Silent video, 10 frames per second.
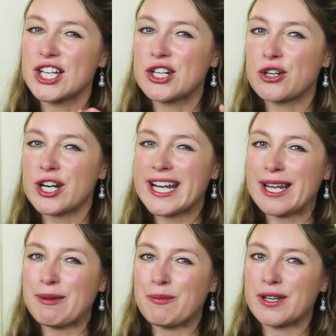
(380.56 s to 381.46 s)

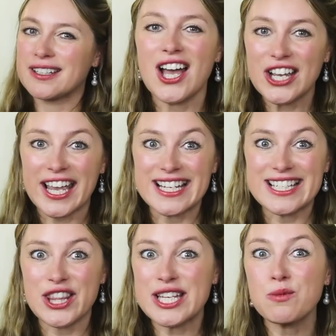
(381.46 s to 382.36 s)
Cream. Okay,
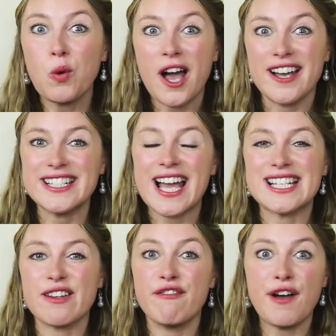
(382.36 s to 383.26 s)
so this word
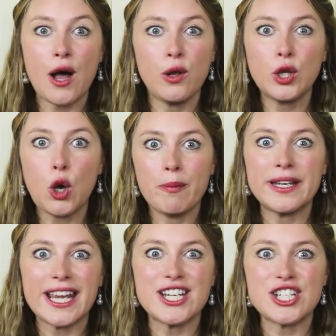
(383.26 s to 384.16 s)
has a vowel
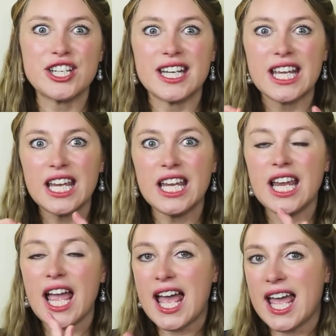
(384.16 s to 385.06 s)
combination,
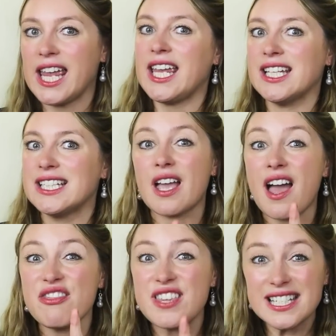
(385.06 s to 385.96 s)
EA.
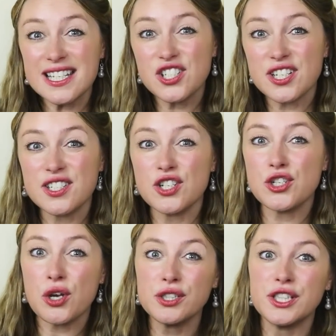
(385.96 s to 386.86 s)
And this is just to
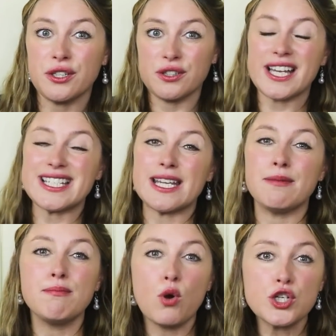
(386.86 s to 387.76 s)
show you that
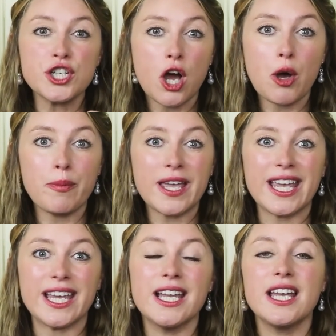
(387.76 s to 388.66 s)
in modern
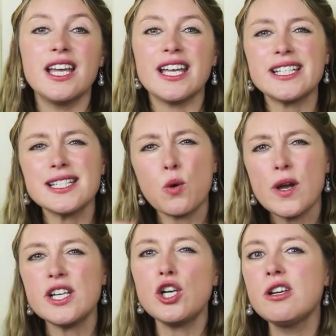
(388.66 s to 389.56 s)
RP, it is
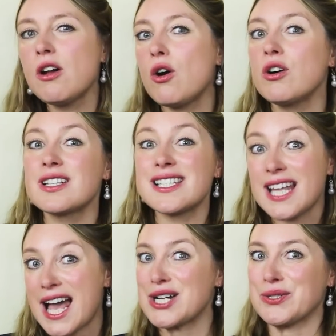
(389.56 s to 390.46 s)
quite a long
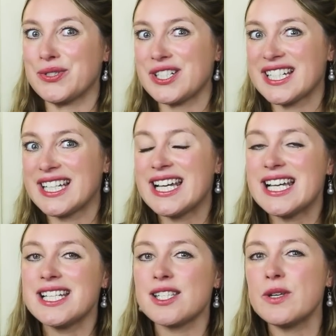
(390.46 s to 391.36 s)
sound.
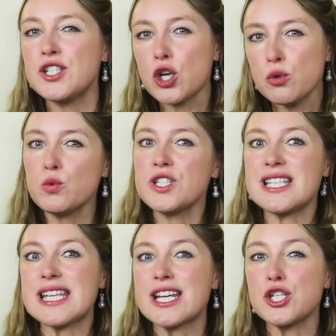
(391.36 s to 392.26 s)
So we don't want to
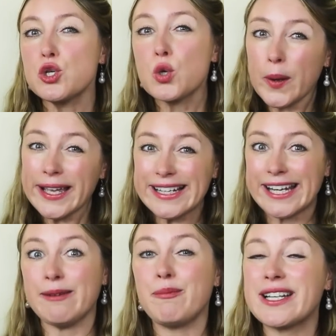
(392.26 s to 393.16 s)
say it too
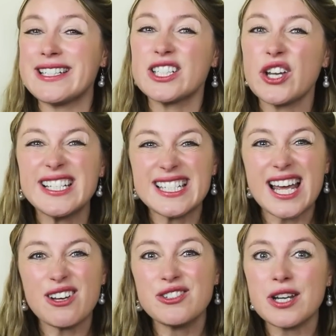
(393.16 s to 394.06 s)
quickly because it's going to
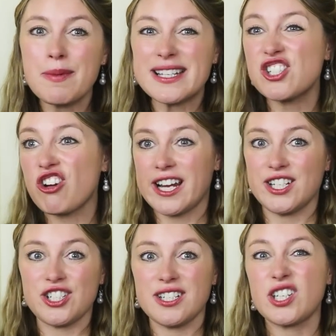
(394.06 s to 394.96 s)
sound a bit
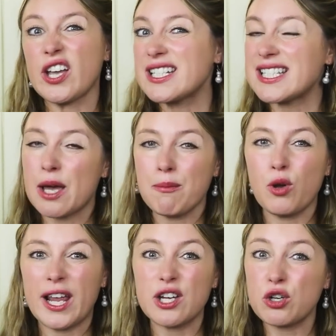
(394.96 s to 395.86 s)
strange. It's going to sound
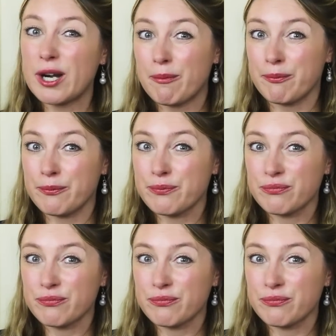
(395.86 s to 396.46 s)
more like crim.